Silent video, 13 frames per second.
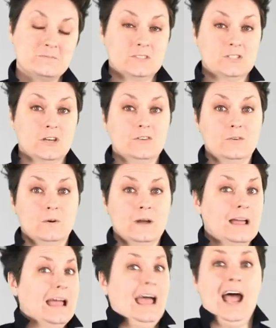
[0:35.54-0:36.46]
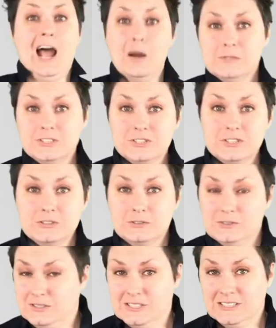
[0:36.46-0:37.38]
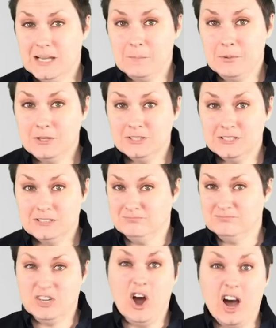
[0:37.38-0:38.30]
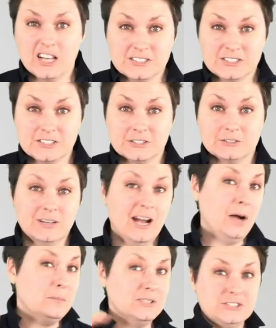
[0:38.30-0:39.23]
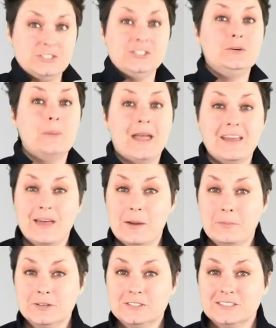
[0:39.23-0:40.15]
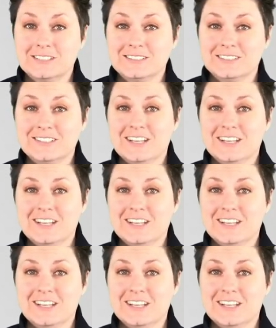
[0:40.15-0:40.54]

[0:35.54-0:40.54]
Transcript: So, how much do, does that person cost you? How much do you pay that person?